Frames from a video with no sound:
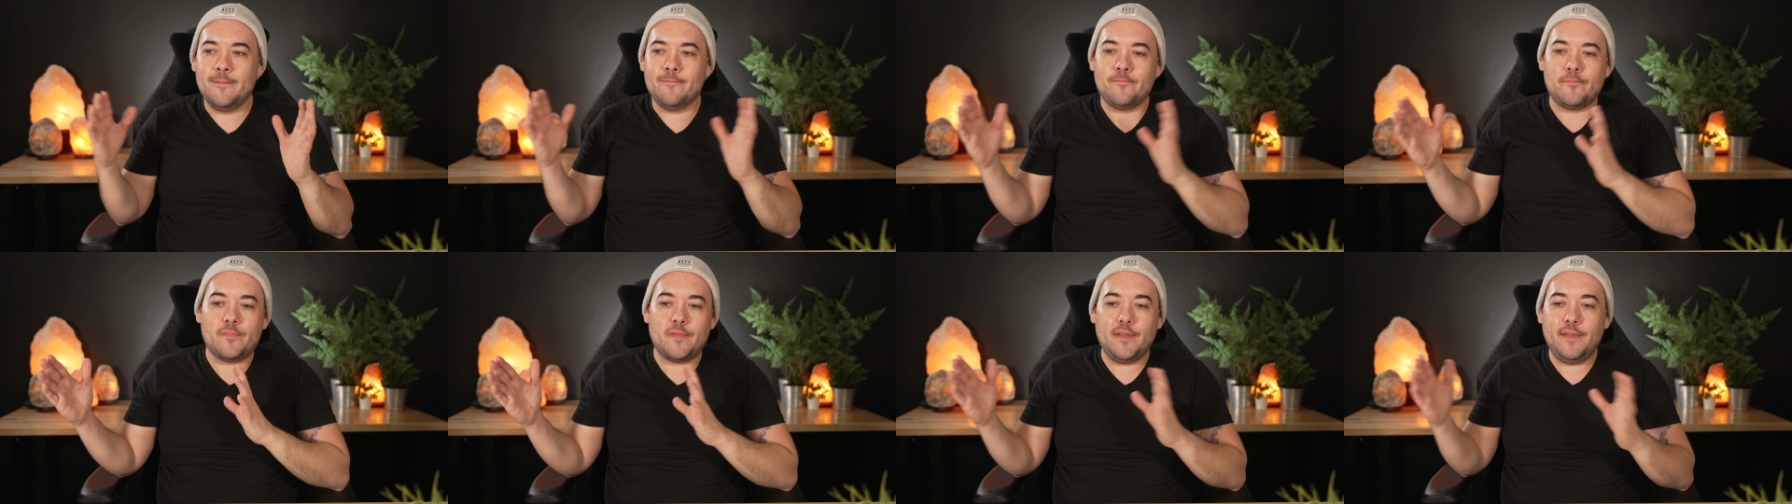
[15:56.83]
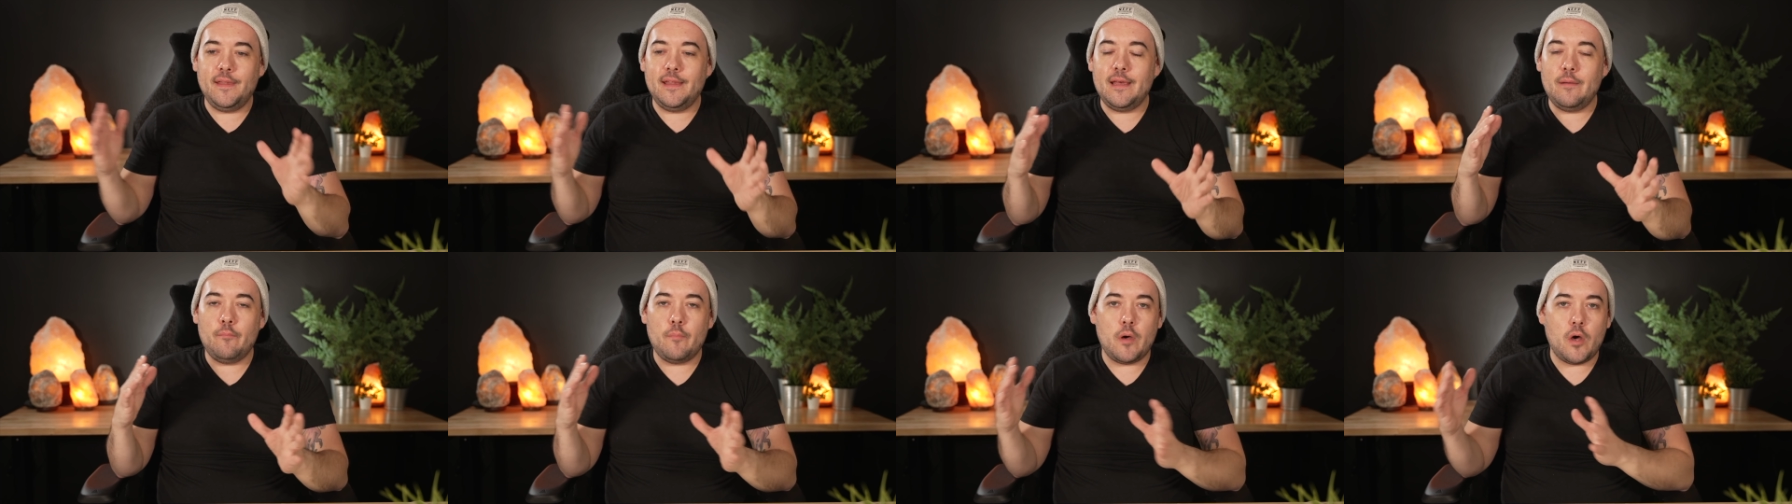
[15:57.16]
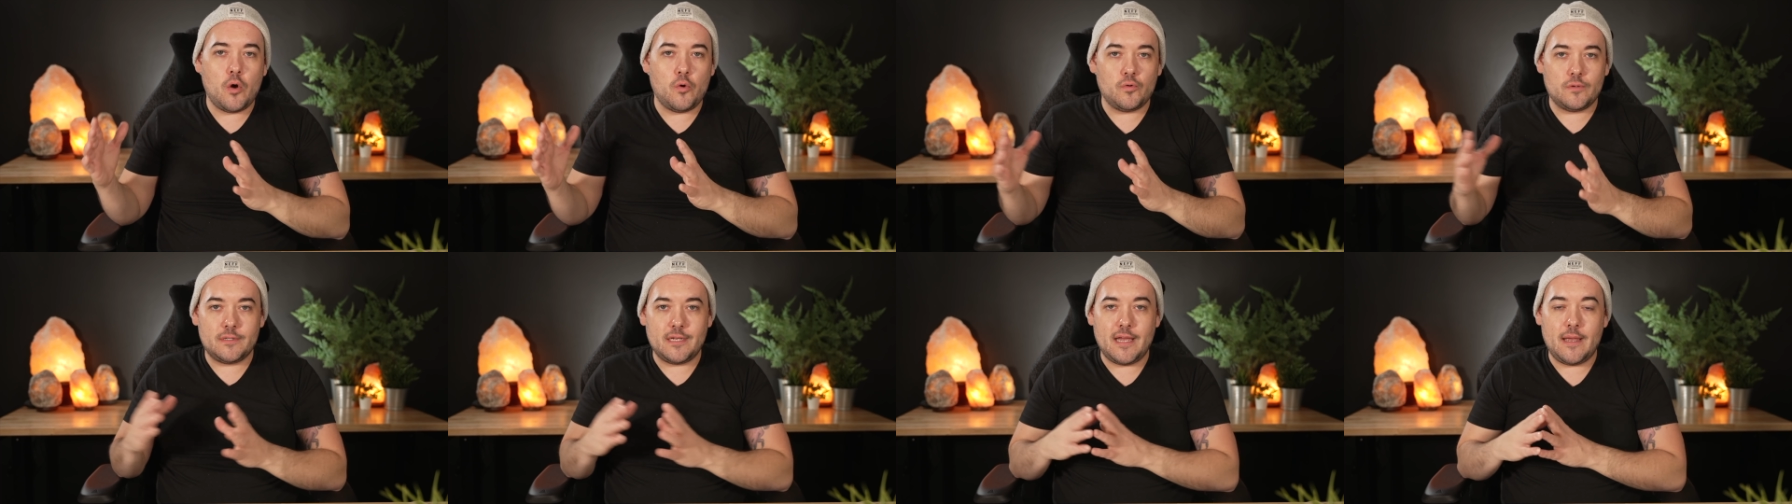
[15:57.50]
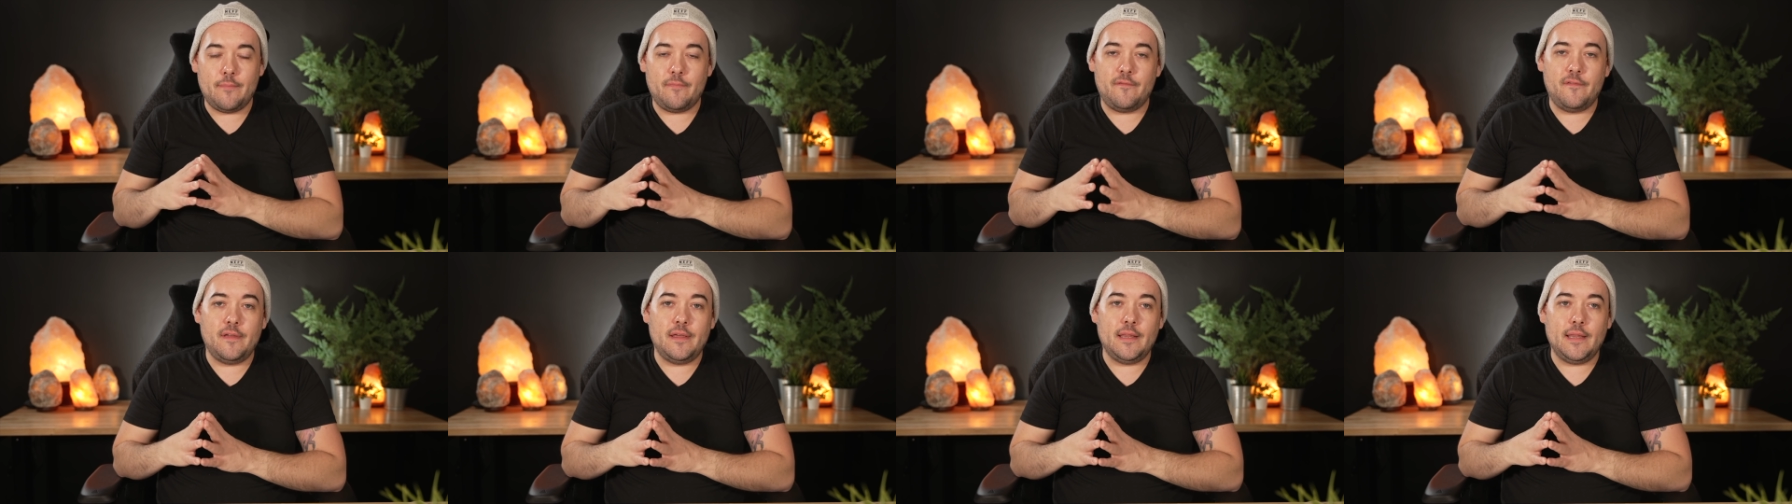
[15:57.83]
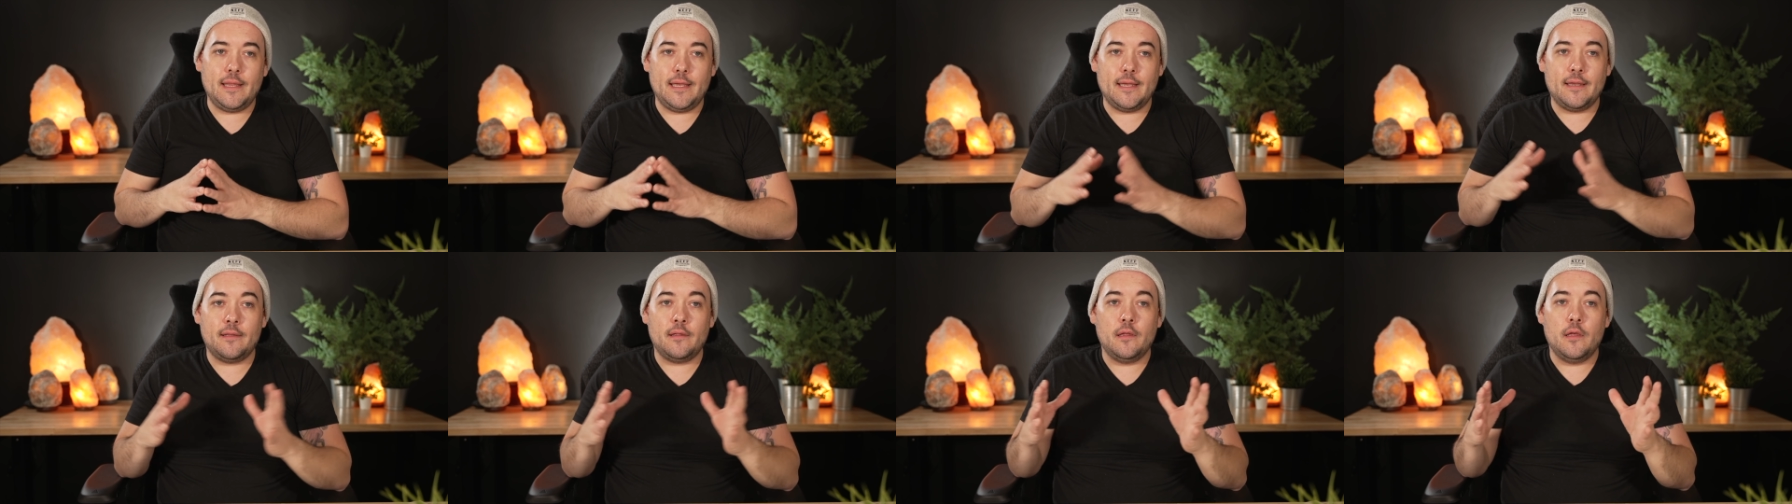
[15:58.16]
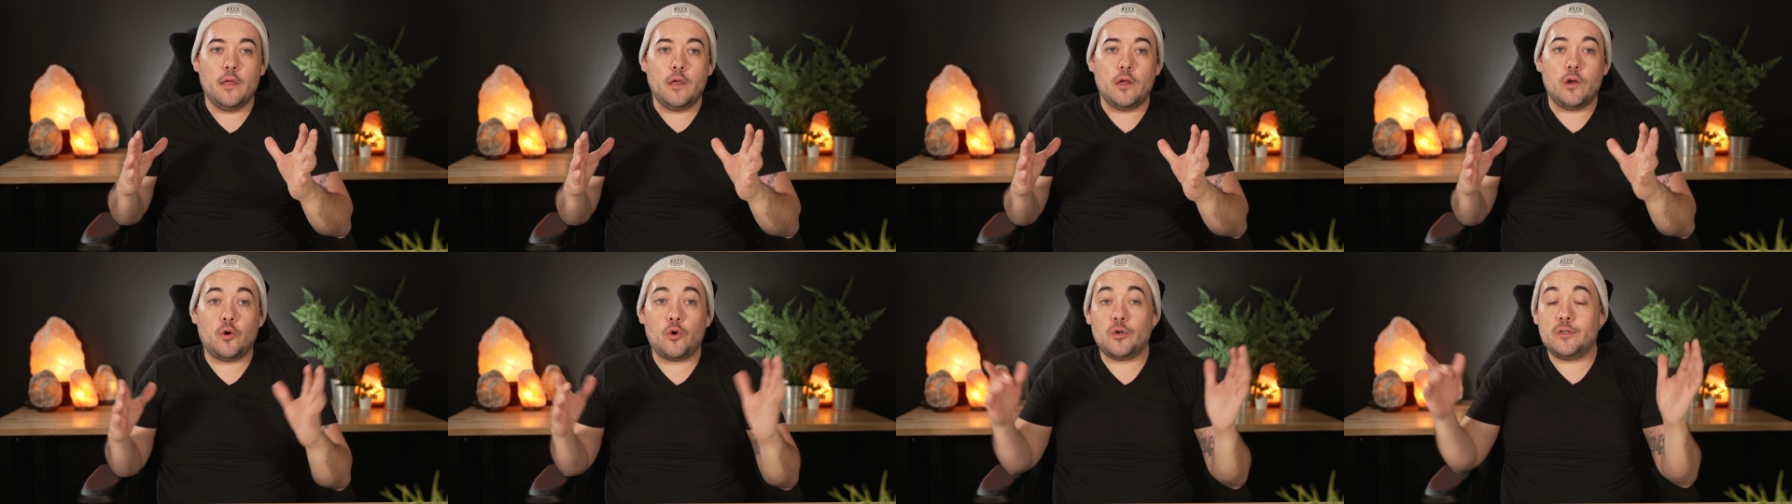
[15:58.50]
limbo type feeling
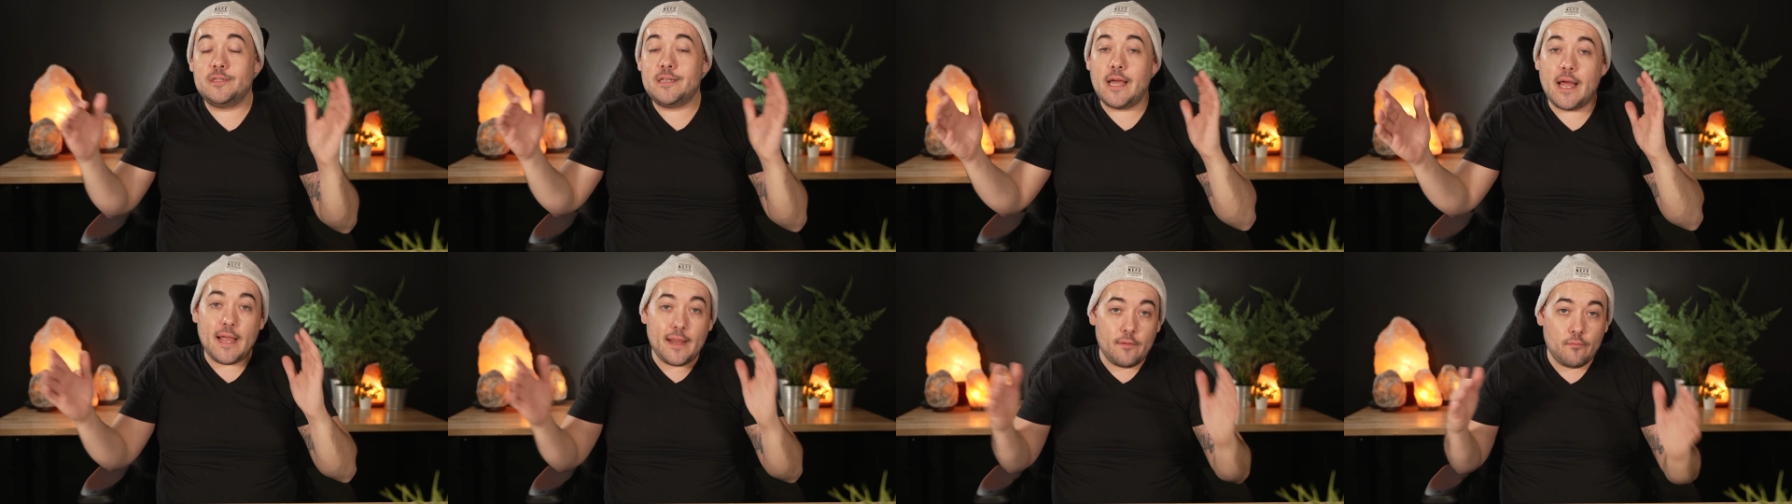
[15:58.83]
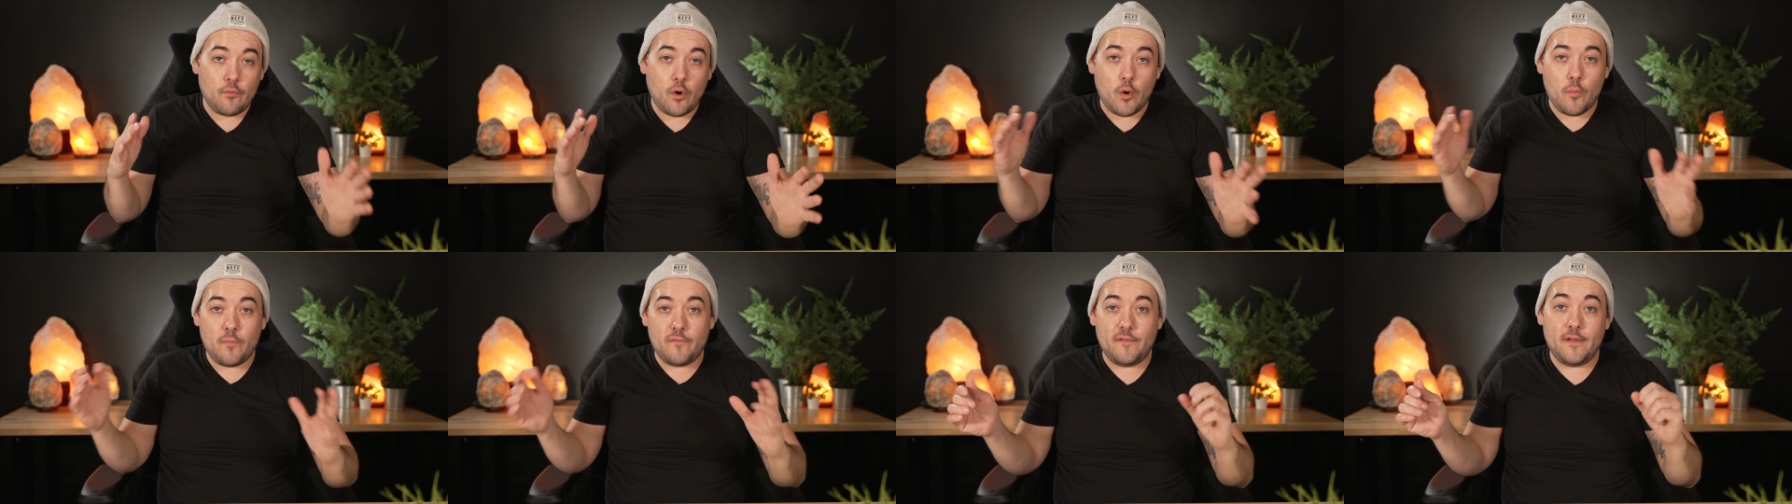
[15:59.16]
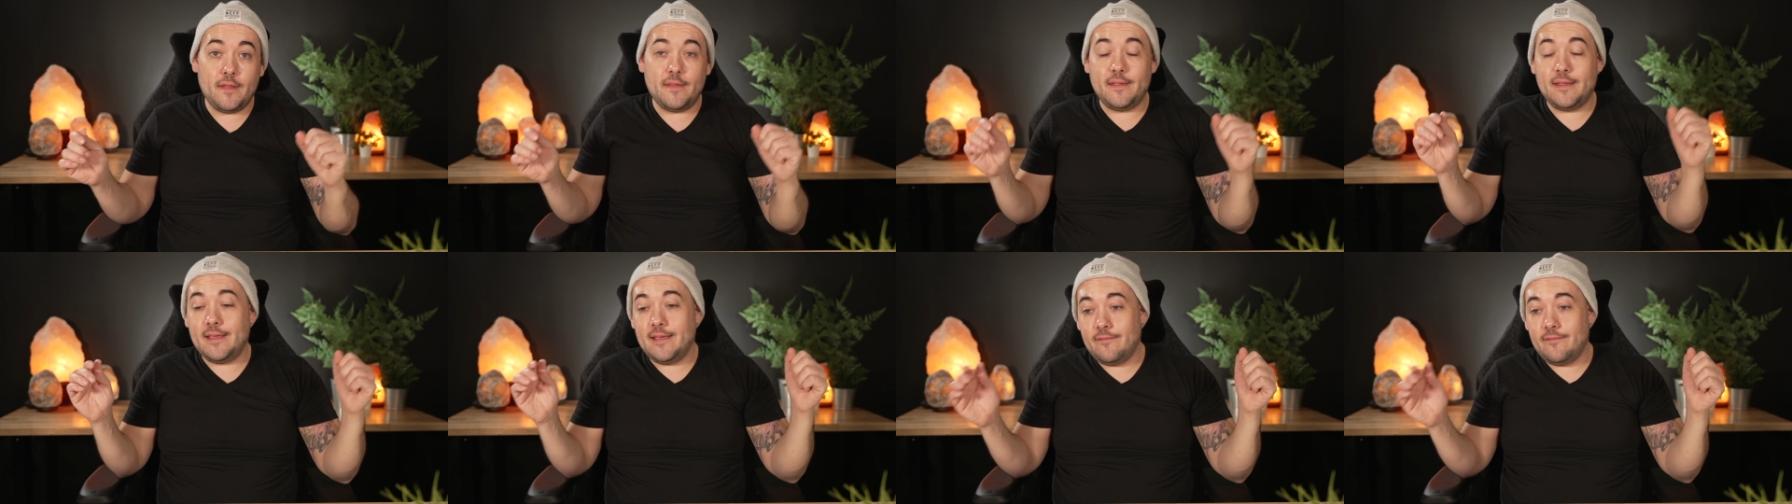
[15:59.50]
or tightrope feeling,